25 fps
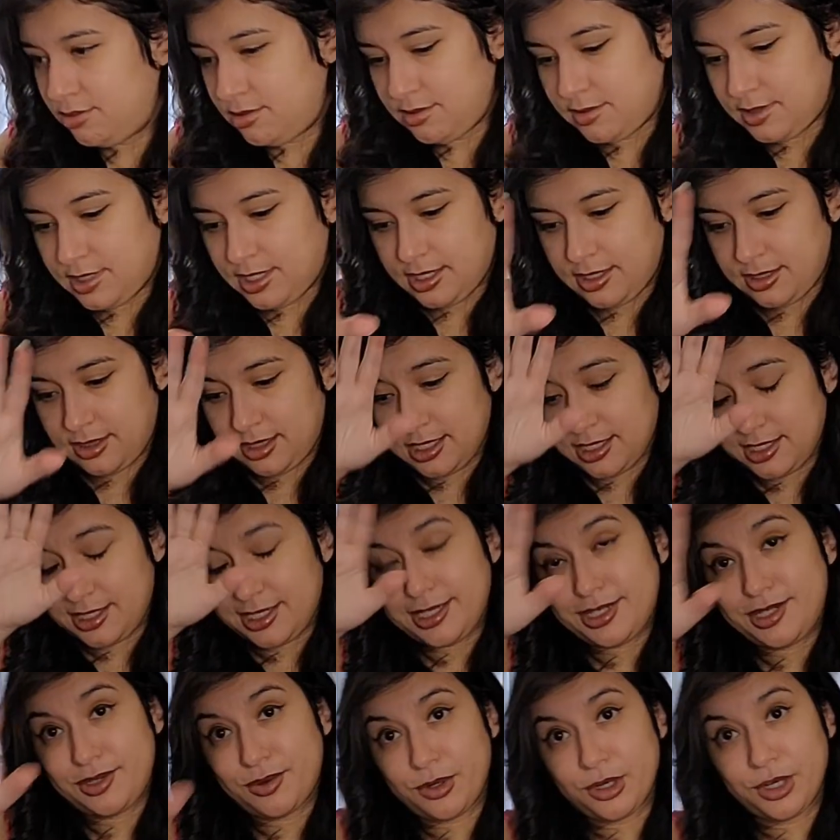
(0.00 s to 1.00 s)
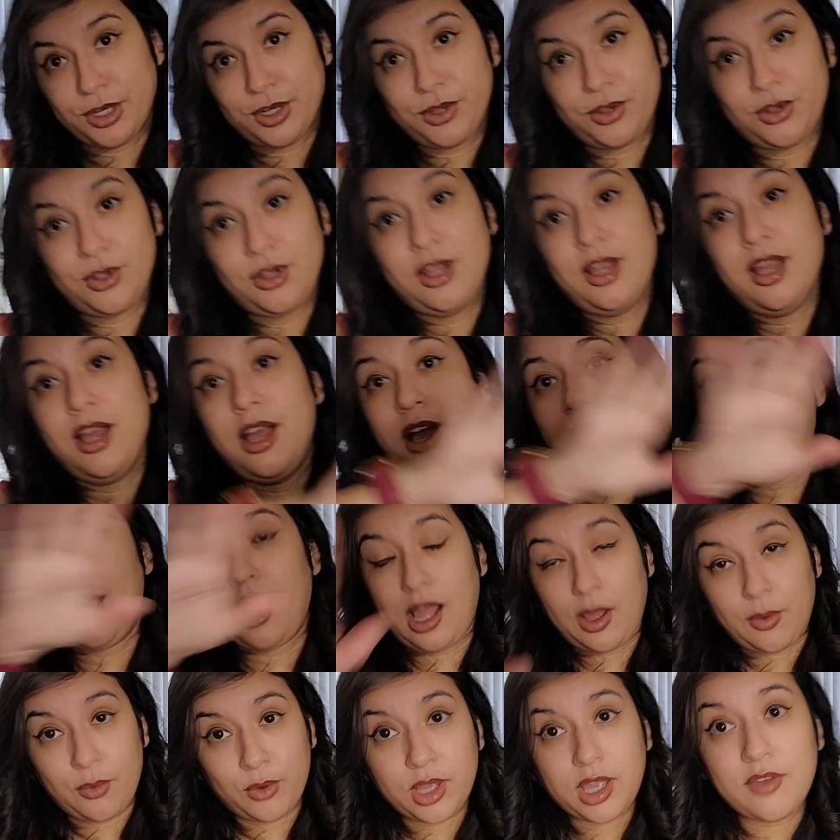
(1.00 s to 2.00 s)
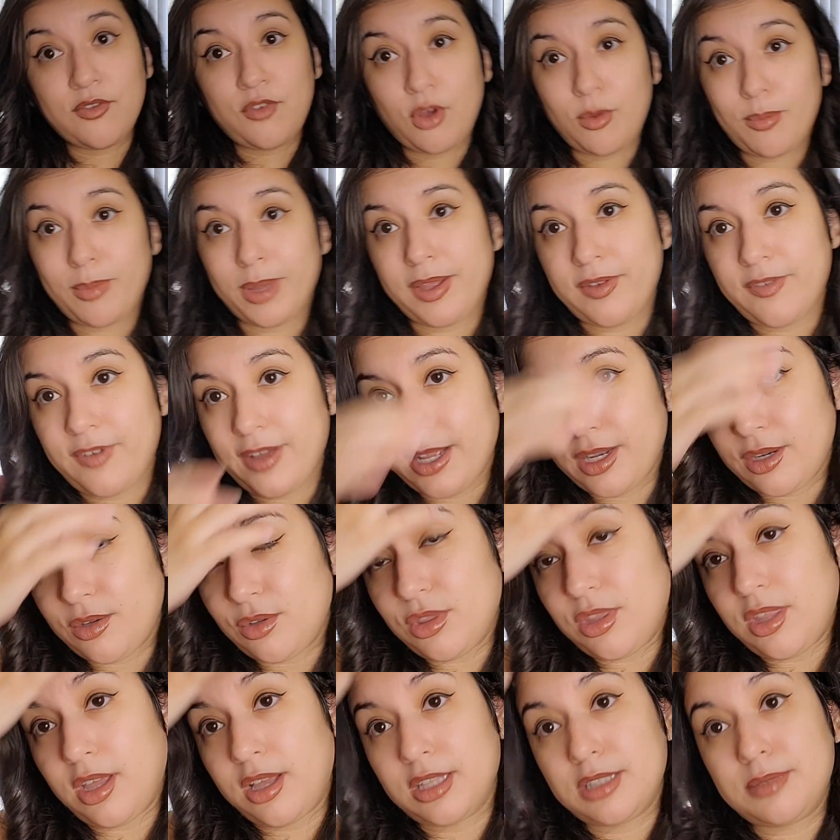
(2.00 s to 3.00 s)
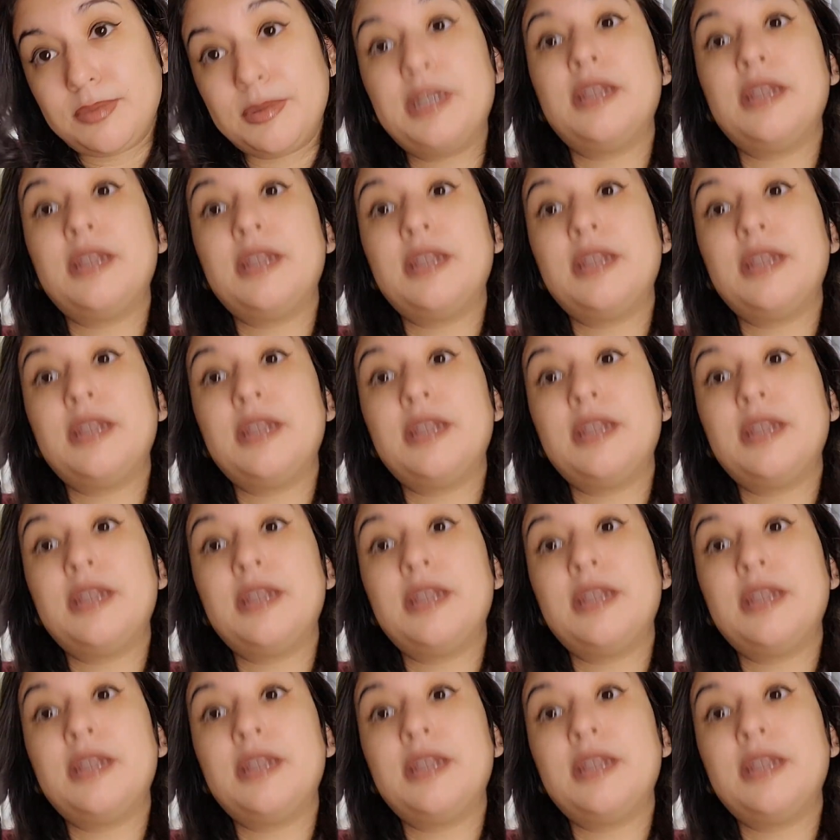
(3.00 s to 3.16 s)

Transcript: okay, this tutorial, I will give all my final thoughts,